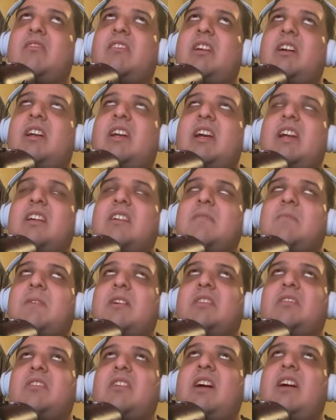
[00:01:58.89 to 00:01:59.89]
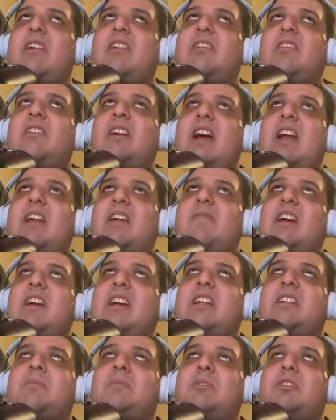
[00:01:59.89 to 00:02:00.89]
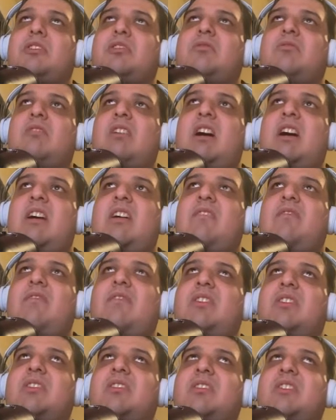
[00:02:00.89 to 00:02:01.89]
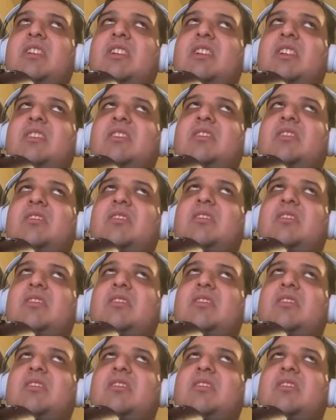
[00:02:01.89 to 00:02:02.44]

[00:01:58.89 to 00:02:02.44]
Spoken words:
Again, it depends on how you look at it. It's Brossoit versus